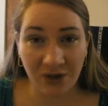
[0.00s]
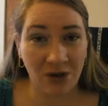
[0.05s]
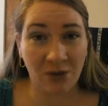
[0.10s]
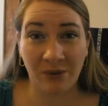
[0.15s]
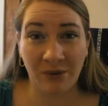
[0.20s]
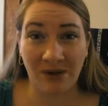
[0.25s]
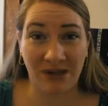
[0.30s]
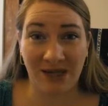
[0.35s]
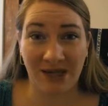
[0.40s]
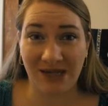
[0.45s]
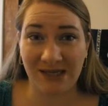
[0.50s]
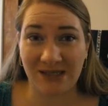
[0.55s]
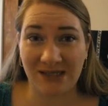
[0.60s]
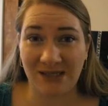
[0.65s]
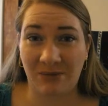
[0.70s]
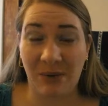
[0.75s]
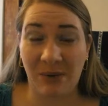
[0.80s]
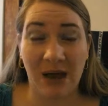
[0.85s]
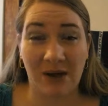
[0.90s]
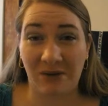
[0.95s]
We don't realize
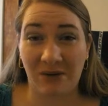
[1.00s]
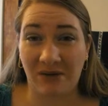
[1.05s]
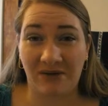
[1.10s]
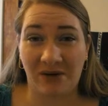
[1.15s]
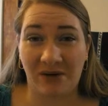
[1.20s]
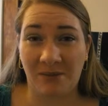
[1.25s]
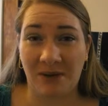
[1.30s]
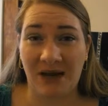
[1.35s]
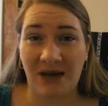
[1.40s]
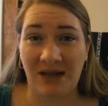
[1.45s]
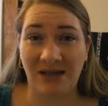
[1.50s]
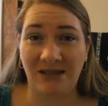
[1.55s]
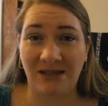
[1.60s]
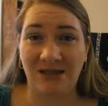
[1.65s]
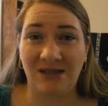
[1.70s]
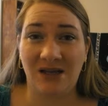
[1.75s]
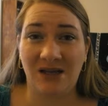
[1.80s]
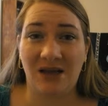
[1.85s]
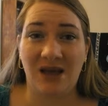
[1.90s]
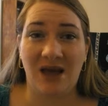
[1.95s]
the power of our
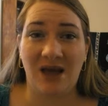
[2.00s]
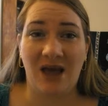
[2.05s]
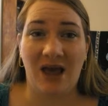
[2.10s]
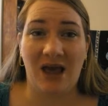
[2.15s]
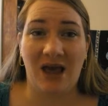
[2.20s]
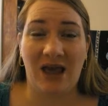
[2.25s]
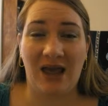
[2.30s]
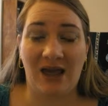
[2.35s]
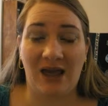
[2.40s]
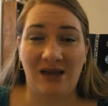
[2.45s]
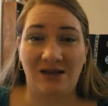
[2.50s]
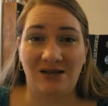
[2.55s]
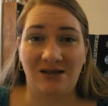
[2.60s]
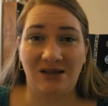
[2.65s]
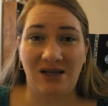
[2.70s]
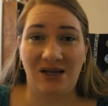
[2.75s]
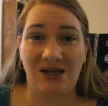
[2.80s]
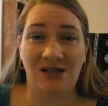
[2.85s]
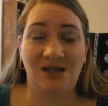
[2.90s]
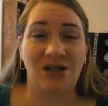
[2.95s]
minds, and
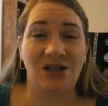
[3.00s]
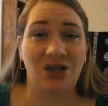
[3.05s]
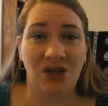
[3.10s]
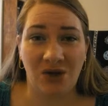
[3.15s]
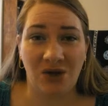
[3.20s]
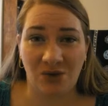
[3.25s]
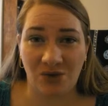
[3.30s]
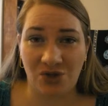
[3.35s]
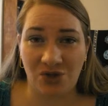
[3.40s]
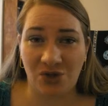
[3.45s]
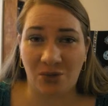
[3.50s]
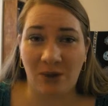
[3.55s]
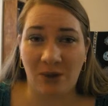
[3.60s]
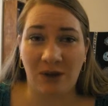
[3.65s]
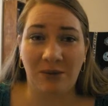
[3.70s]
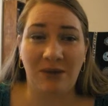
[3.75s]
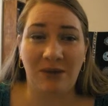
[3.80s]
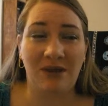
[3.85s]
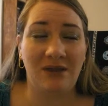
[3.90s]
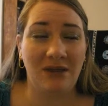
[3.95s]
it's huge. The
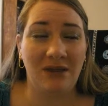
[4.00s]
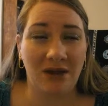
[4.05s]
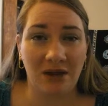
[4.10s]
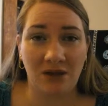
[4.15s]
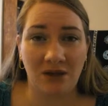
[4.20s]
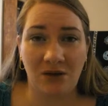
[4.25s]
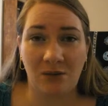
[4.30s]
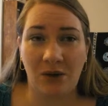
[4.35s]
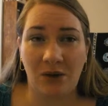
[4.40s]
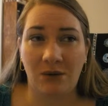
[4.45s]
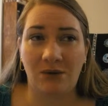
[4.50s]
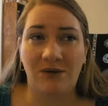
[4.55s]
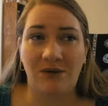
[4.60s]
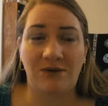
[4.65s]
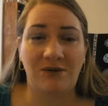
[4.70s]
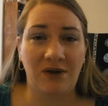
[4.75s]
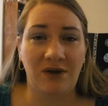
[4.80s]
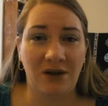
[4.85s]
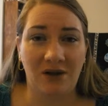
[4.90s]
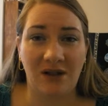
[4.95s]
way we think, the way we
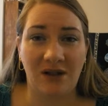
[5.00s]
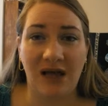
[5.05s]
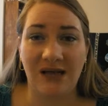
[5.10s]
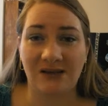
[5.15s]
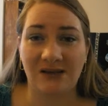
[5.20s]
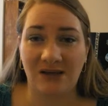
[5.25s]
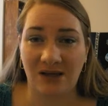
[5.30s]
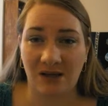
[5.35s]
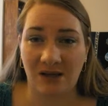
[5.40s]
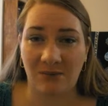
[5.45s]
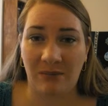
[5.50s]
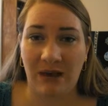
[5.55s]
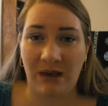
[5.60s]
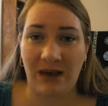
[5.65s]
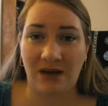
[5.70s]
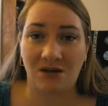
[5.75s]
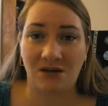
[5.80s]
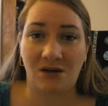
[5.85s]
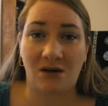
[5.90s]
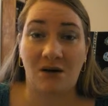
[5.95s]
feel has an
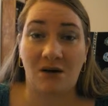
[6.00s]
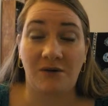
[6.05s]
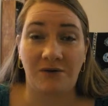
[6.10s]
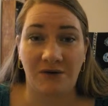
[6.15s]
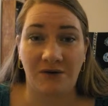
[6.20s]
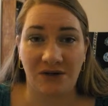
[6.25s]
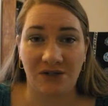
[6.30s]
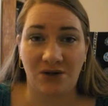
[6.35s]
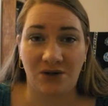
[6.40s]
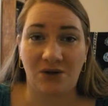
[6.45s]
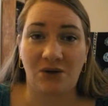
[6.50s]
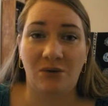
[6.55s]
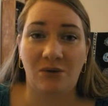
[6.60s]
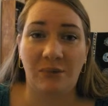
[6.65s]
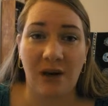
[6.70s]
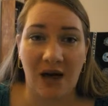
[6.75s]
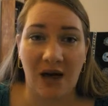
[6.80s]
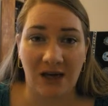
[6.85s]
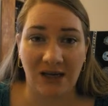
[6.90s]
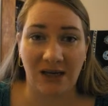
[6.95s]
impact on our physical
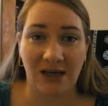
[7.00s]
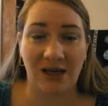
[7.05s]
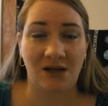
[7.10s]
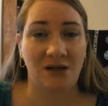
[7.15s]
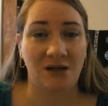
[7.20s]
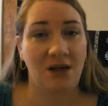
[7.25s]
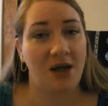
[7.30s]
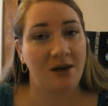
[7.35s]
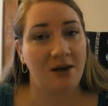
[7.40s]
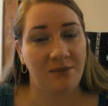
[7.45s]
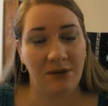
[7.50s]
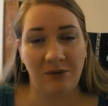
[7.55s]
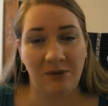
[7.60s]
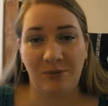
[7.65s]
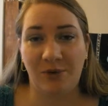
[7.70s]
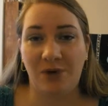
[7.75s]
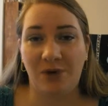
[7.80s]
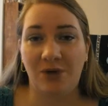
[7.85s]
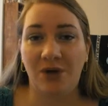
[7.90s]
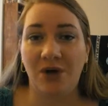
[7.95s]
body, and a lot of
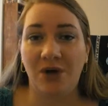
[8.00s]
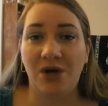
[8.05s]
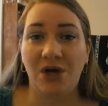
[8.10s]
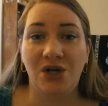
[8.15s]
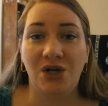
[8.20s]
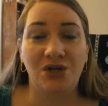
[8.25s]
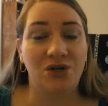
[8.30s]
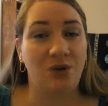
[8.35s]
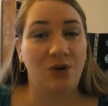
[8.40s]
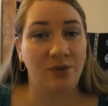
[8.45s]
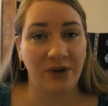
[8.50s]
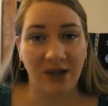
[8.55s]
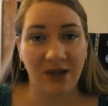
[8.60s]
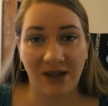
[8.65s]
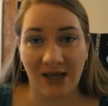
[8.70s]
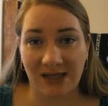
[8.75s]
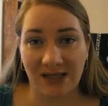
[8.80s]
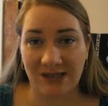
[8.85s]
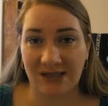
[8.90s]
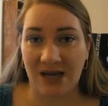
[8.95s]
people don't
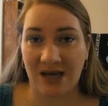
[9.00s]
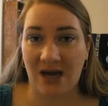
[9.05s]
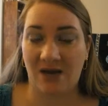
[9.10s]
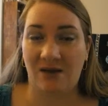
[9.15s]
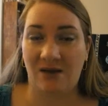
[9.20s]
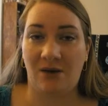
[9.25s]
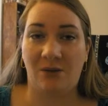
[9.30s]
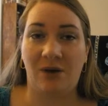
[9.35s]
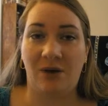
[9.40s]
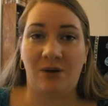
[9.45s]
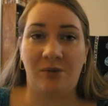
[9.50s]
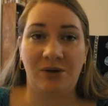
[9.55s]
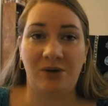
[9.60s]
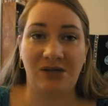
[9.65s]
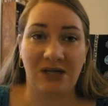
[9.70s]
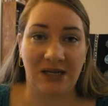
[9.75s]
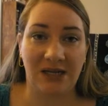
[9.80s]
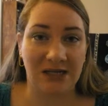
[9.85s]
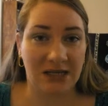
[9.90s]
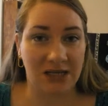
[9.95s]
realize that, and they want to
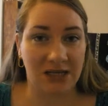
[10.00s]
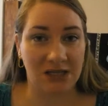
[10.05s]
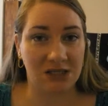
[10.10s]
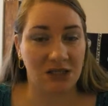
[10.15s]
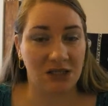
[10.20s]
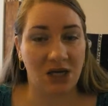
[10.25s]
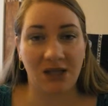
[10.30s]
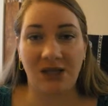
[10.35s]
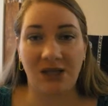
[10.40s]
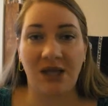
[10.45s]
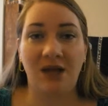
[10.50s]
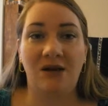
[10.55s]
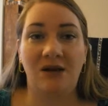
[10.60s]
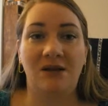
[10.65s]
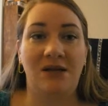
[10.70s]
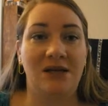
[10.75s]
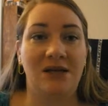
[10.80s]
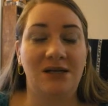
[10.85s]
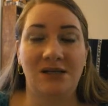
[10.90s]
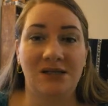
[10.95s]
pretend that it's not there
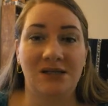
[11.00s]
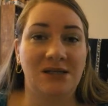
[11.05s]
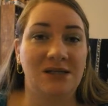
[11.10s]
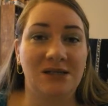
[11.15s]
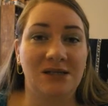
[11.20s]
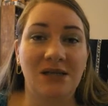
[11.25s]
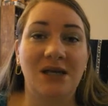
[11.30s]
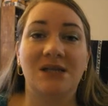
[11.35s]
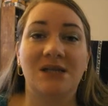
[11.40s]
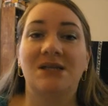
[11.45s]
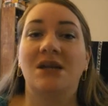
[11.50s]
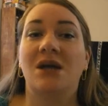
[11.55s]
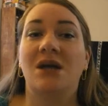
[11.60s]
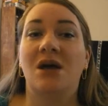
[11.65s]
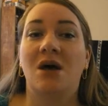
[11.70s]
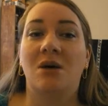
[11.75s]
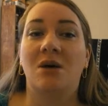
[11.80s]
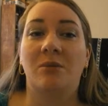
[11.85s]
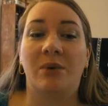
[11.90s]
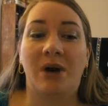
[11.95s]
and that it doesn't exist.
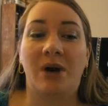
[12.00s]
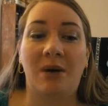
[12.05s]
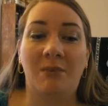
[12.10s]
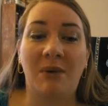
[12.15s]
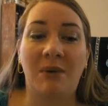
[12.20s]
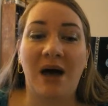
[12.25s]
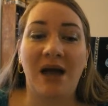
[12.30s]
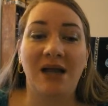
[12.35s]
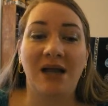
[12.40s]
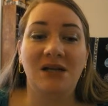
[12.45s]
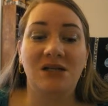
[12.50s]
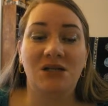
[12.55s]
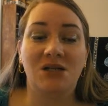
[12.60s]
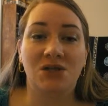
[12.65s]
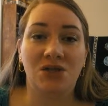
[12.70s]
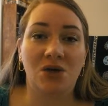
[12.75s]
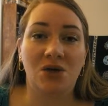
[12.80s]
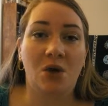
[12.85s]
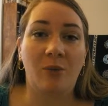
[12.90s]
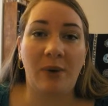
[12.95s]
But our mind
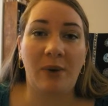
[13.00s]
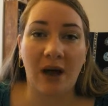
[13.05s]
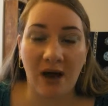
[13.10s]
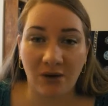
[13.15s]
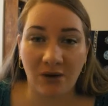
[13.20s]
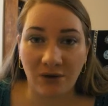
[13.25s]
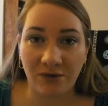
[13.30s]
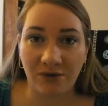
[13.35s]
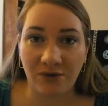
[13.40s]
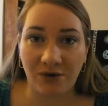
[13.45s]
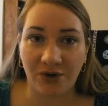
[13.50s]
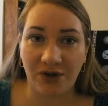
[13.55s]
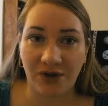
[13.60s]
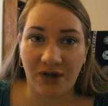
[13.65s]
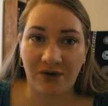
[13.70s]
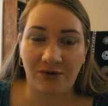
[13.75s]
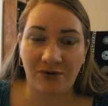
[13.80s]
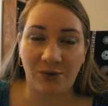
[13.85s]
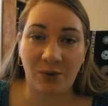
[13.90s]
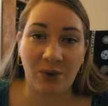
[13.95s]
is so powerful
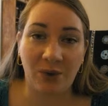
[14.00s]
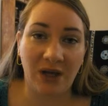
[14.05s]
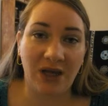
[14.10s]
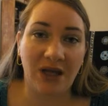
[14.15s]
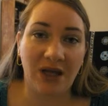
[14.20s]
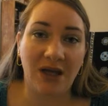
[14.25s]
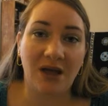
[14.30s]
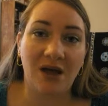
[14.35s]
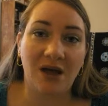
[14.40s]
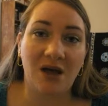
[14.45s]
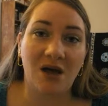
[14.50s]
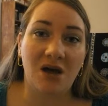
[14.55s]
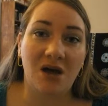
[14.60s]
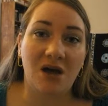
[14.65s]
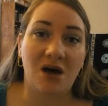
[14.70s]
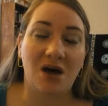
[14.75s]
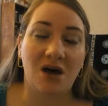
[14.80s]
that if we